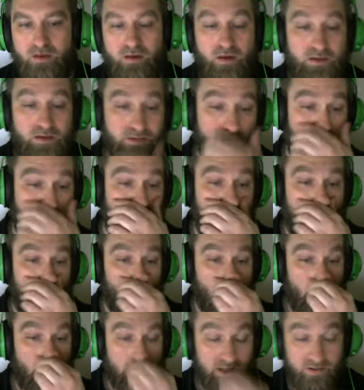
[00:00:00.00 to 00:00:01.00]
So what,
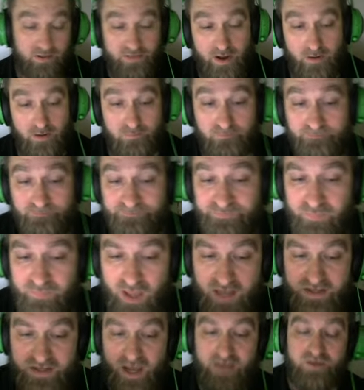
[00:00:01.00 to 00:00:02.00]
what I did there
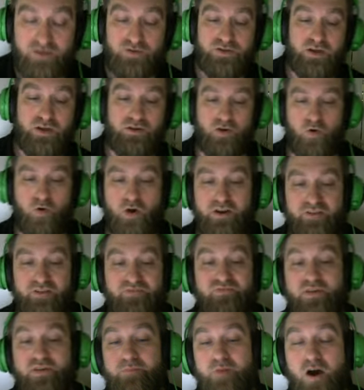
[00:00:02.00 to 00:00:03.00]
is I used Hiyori to
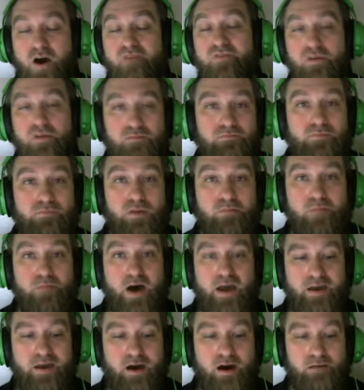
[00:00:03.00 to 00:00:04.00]
flip over
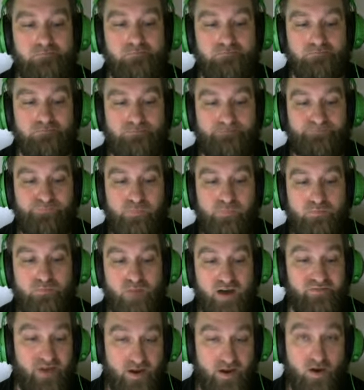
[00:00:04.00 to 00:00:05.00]
my um,
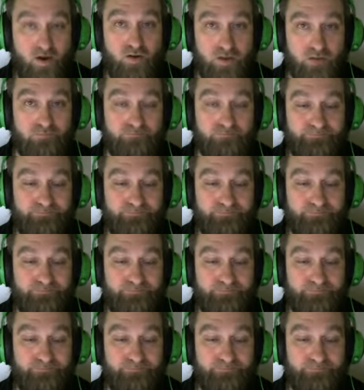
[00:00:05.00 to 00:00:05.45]
my viola.